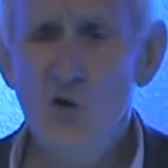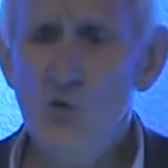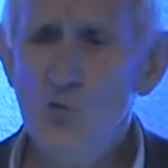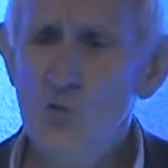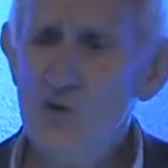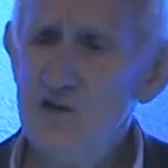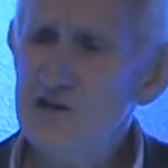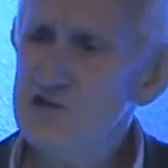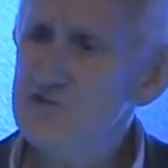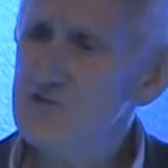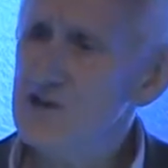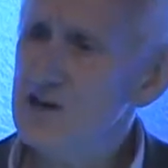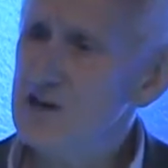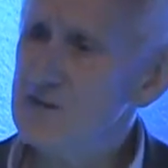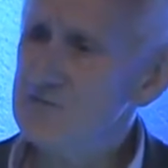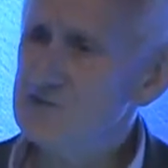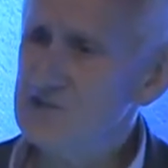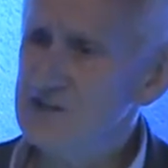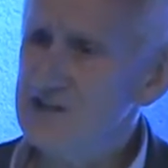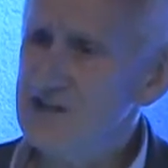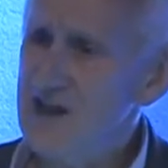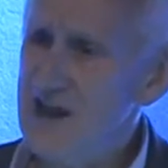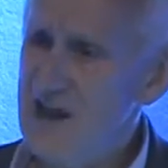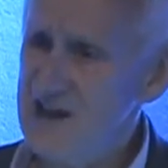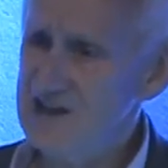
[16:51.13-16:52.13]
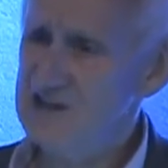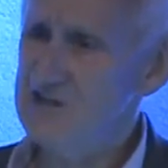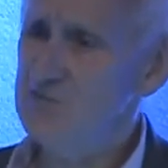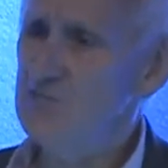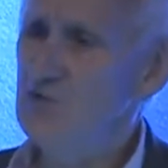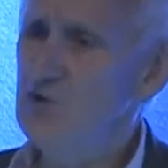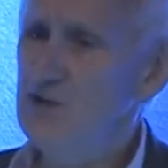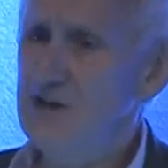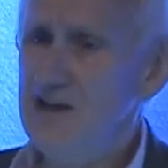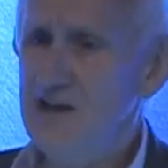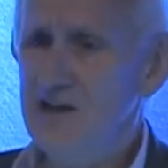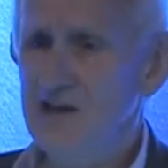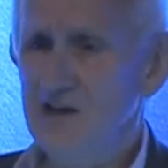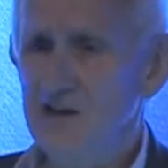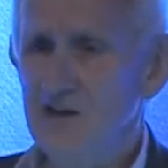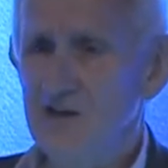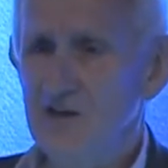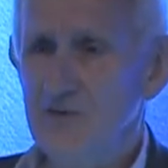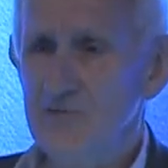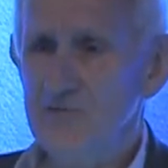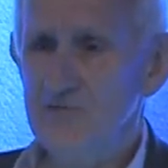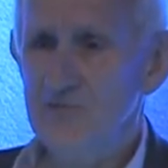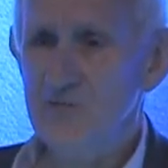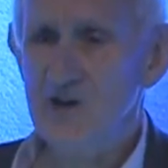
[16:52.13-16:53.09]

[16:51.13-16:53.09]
We developed an edible ink